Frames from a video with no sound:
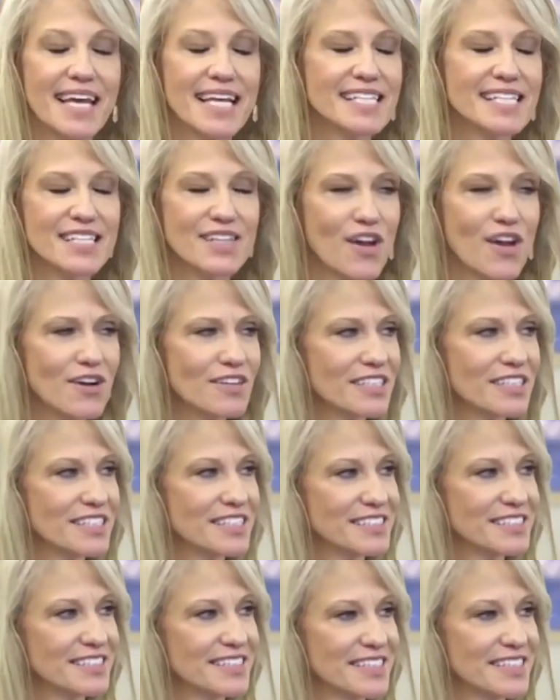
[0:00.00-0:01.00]
It's
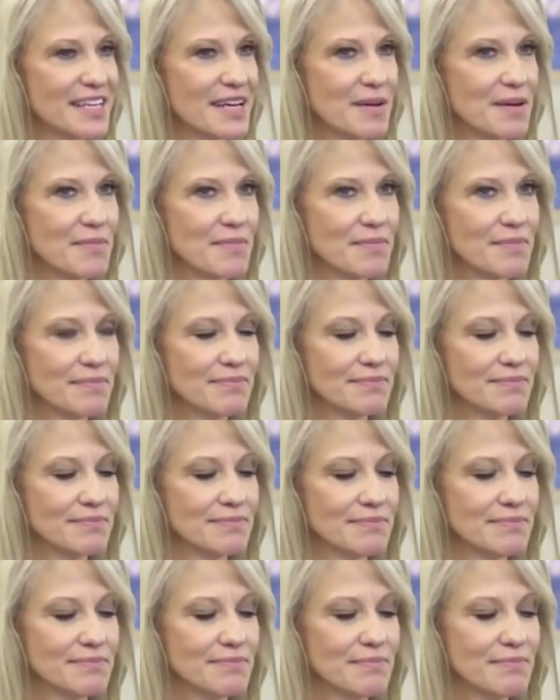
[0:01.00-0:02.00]
Laurel.
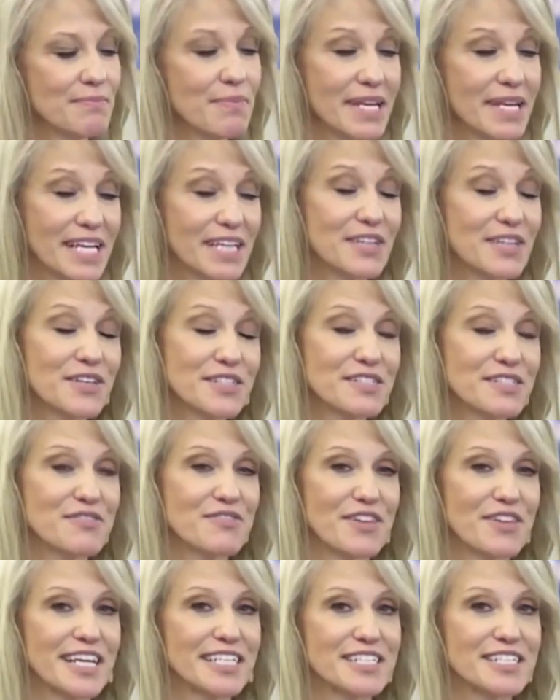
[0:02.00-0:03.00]
But I could
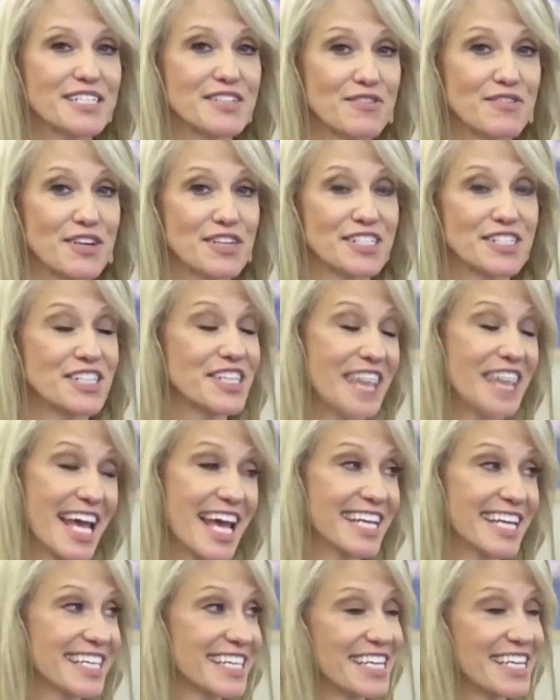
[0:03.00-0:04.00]
deflect and divert to
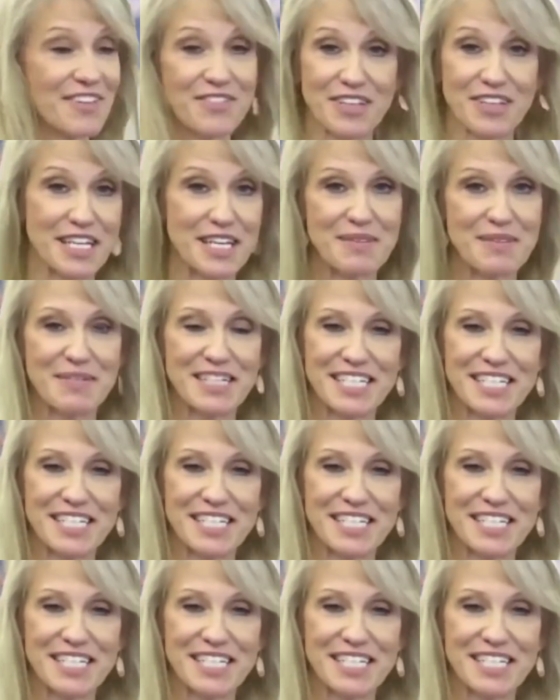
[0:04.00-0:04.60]
Yanny if you need